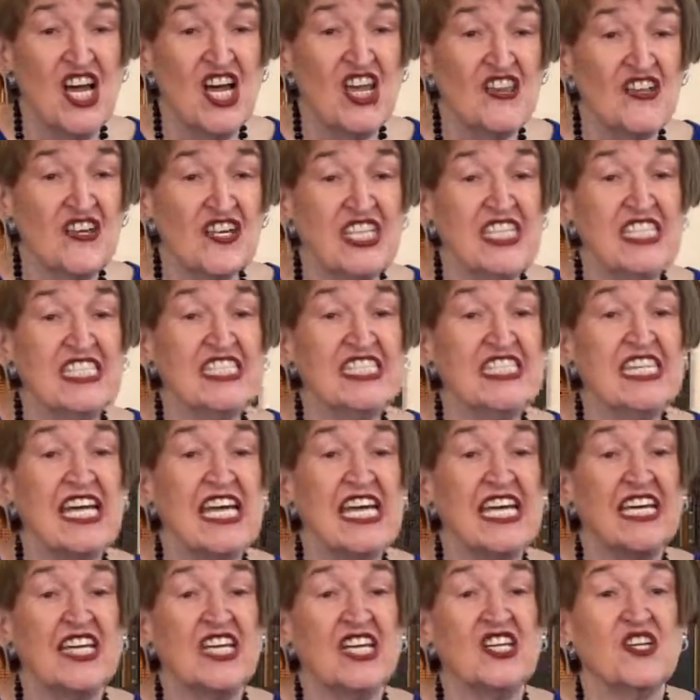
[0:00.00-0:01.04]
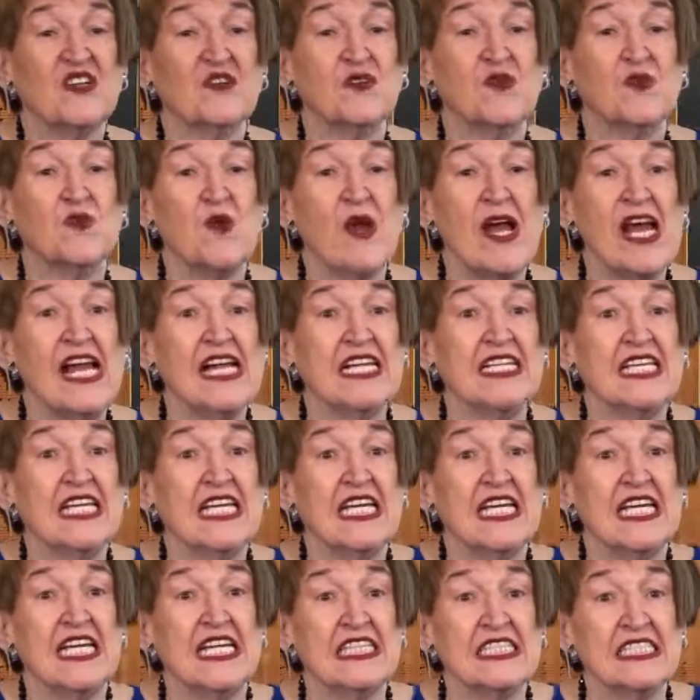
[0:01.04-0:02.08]
They're going to take your
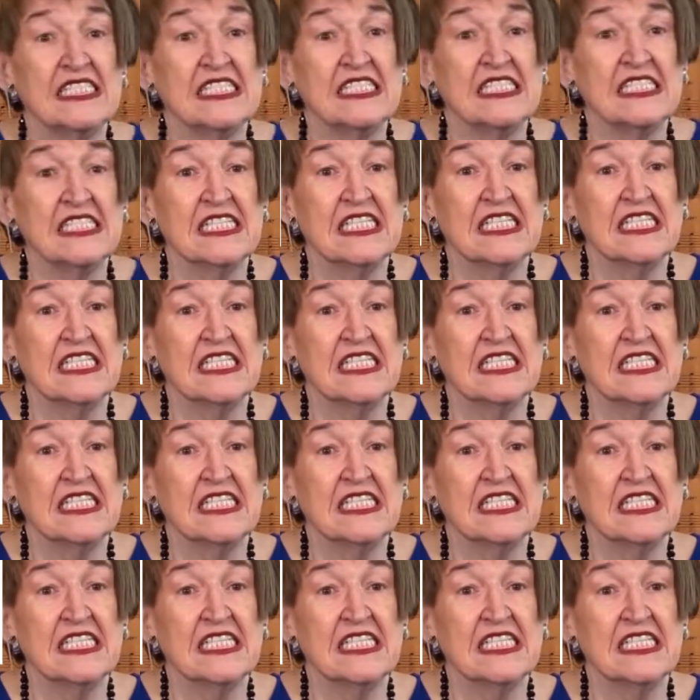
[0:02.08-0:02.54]
grandkids,